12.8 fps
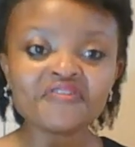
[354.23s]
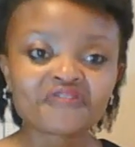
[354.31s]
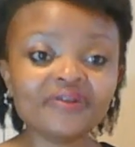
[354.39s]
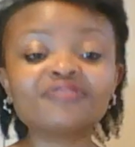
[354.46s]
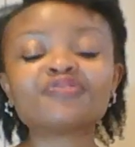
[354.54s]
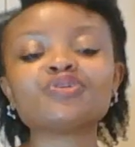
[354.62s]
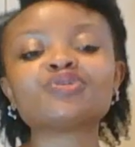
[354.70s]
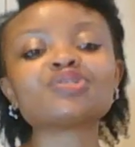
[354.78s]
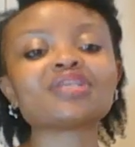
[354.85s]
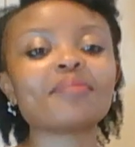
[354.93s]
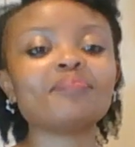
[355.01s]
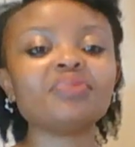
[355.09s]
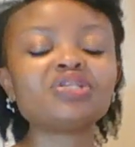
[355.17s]
Feel free to
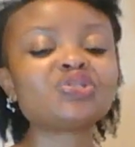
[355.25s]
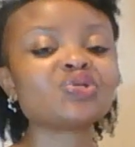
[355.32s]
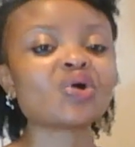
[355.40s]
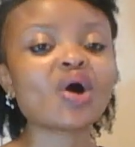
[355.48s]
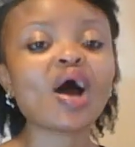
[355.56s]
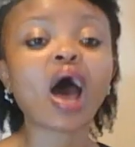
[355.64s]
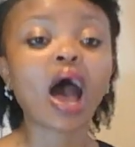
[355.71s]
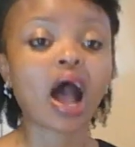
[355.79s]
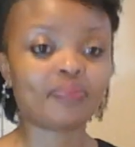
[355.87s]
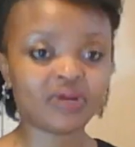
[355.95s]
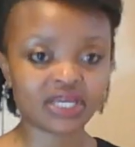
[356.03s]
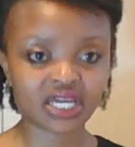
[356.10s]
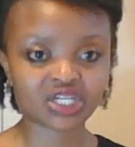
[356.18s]
submit your
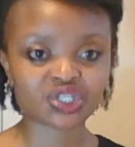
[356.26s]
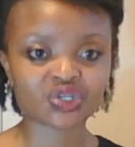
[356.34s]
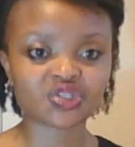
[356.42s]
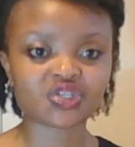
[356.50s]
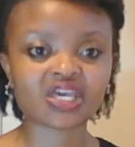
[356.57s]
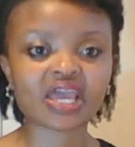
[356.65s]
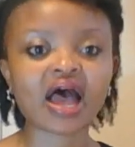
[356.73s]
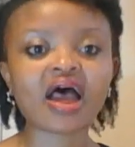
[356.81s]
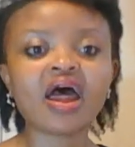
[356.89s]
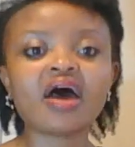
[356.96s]
applications here.